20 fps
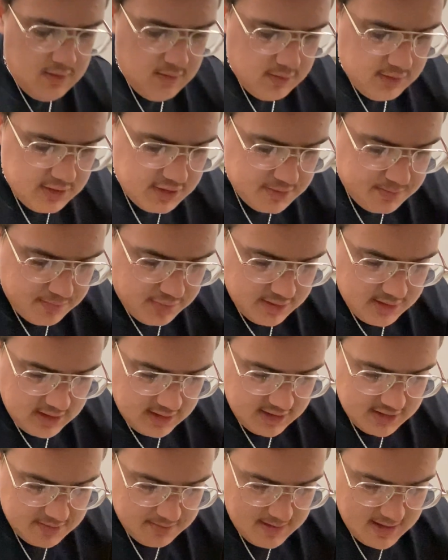Just putting
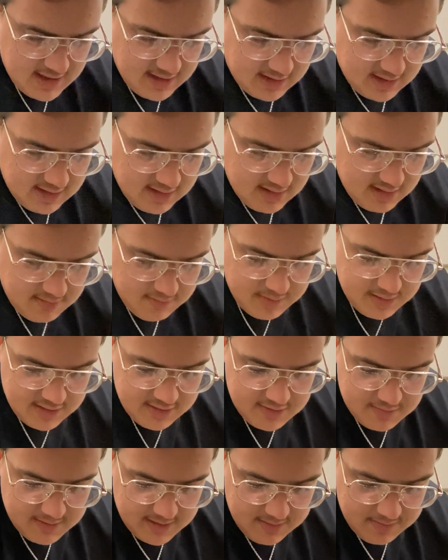this back in piece
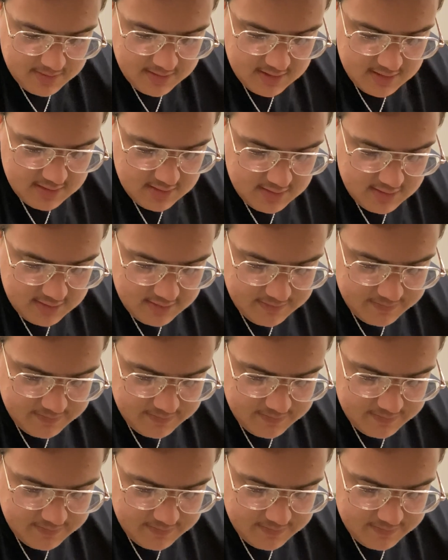by piece.